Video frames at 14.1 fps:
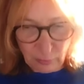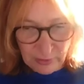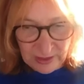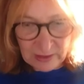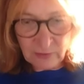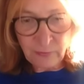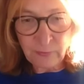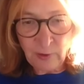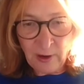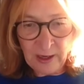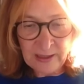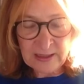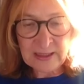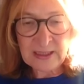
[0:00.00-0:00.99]
read
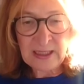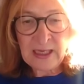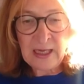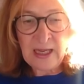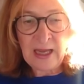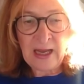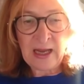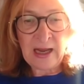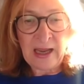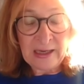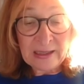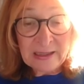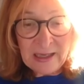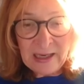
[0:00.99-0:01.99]
Freud,
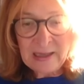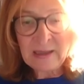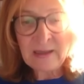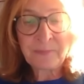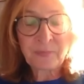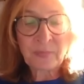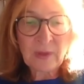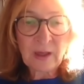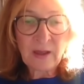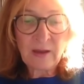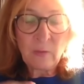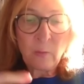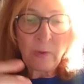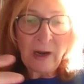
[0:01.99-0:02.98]
and then
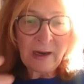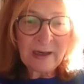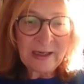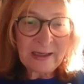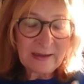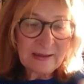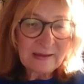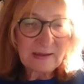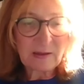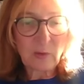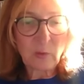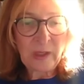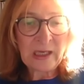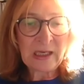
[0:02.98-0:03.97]
very
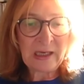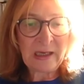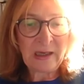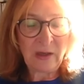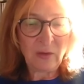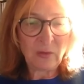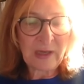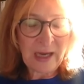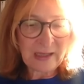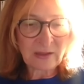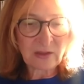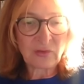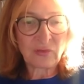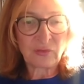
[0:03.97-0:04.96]
quickly you
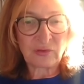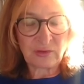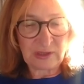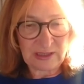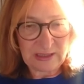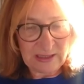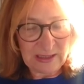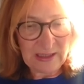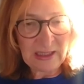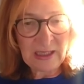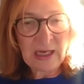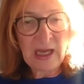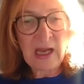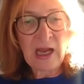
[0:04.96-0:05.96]
get to
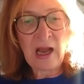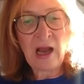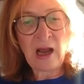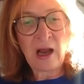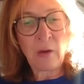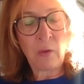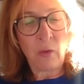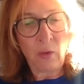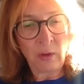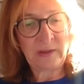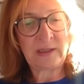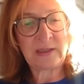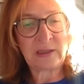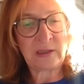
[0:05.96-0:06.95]
see how
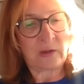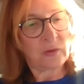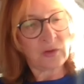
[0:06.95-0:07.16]
all these